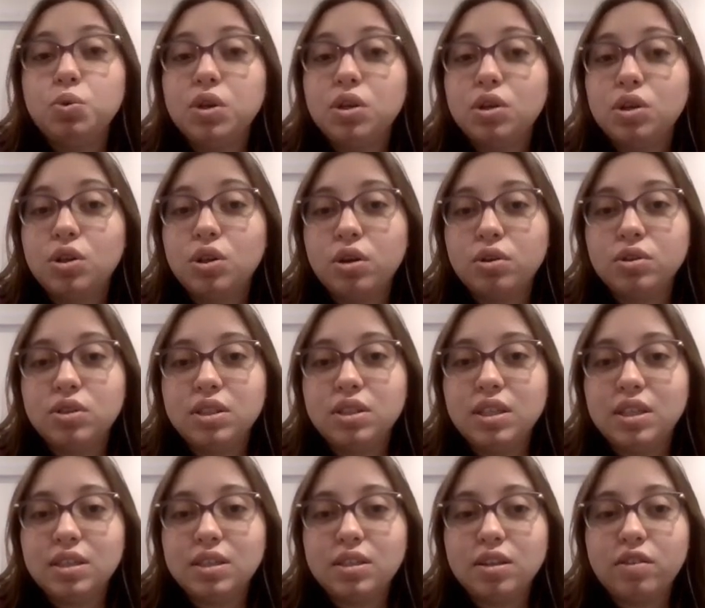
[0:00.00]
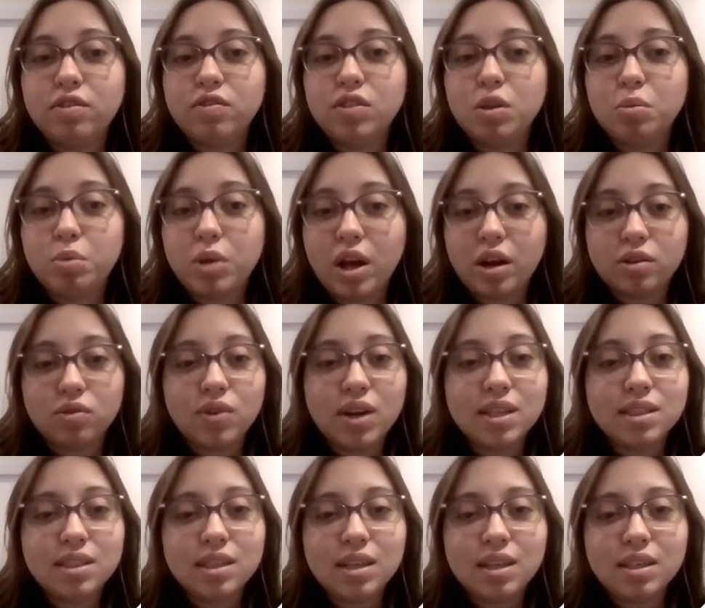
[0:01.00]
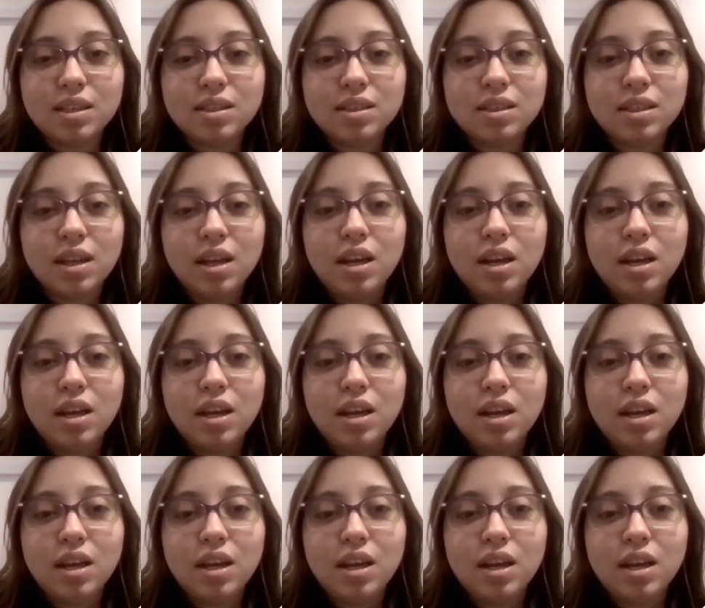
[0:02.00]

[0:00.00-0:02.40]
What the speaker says: closeness of the block residents,